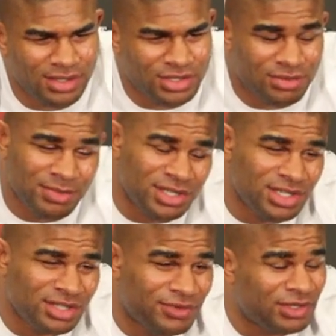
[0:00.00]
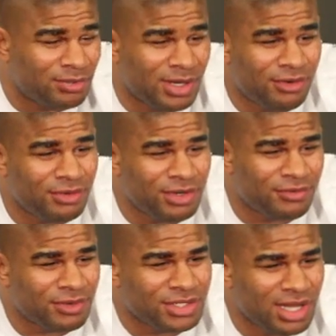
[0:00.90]
Submissions, Vitor Belfort, the
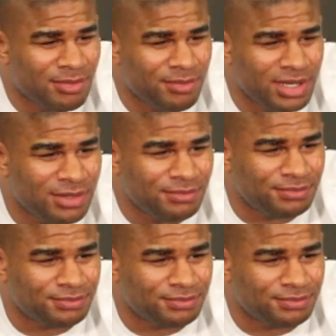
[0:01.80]
first time I beat him.